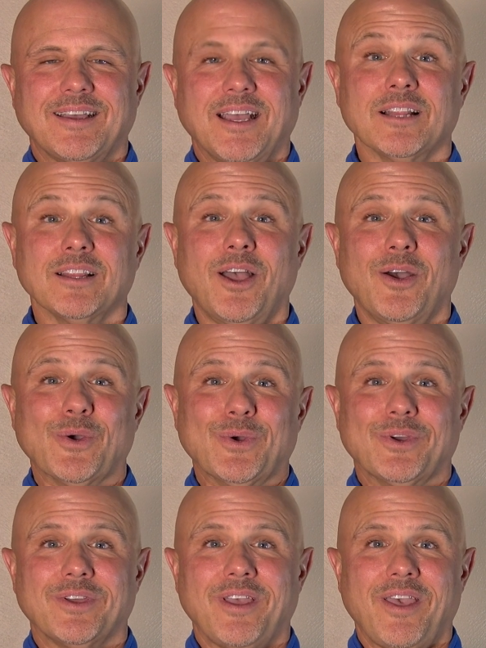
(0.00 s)
Hello,
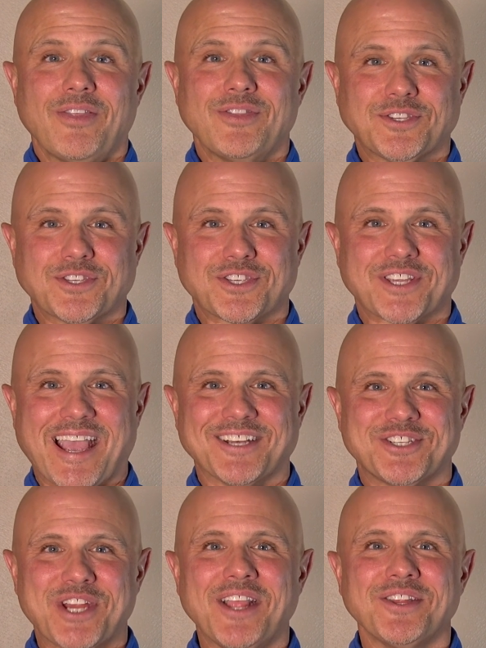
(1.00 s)
this is Scott
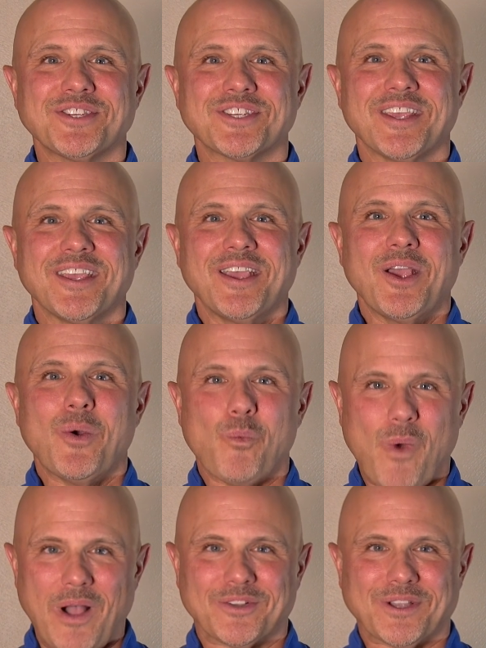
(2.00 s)
Jentz.
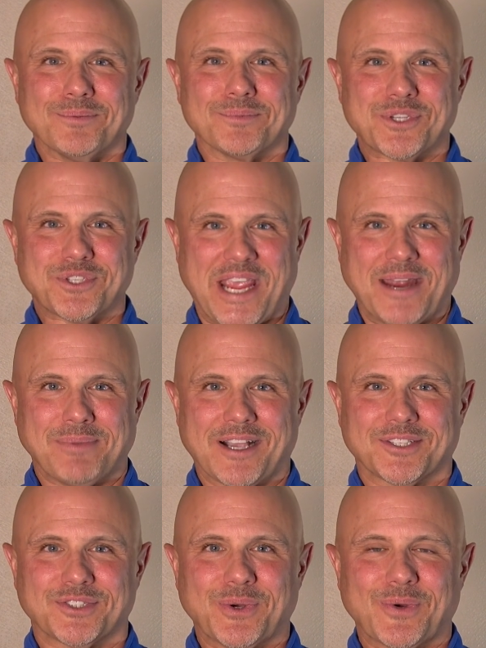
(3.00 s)
Welcome to
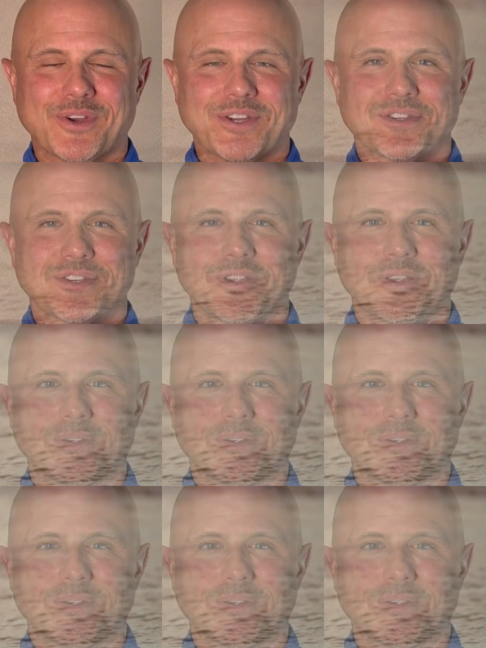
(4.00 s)
Sandbox Stories.